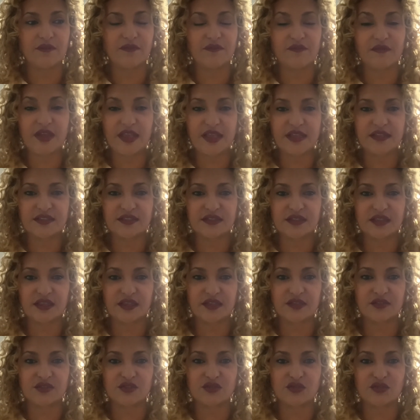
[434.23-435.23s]
face
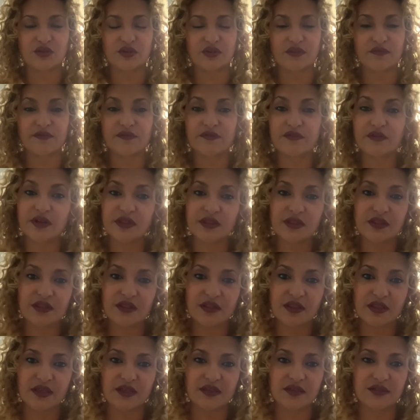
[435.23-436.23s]
things, to confront
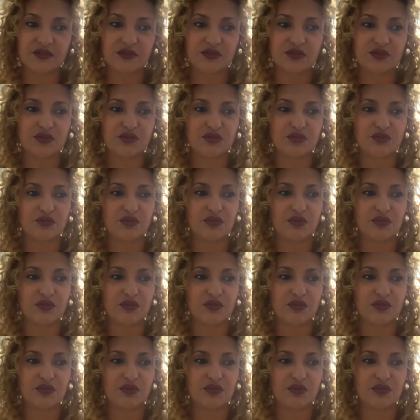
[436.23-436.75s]
things, to